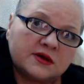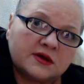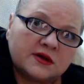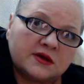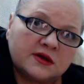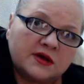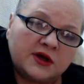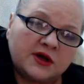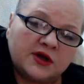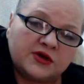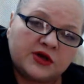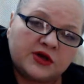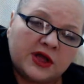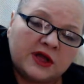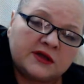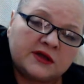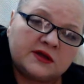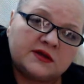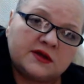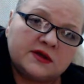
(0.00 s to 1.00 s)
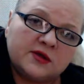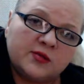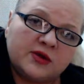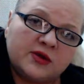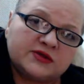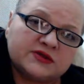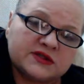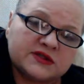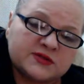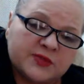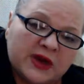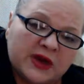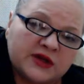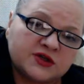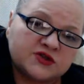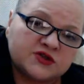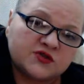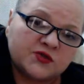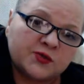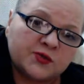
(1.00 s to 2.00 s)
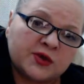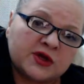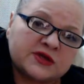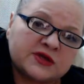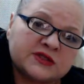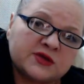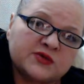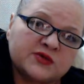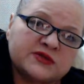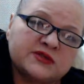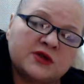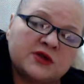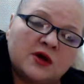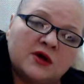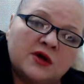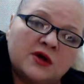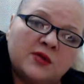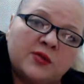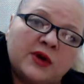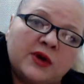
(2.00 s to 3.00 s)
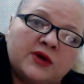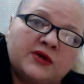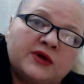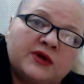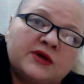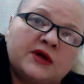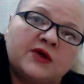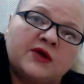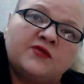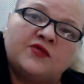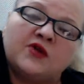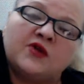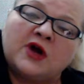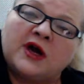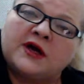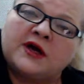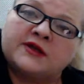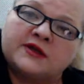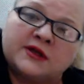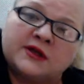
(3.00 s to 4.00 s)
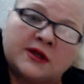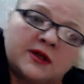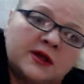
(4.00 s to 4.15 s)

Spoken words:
learned anything about the Spanish flu, because I was talking about it and I forgot.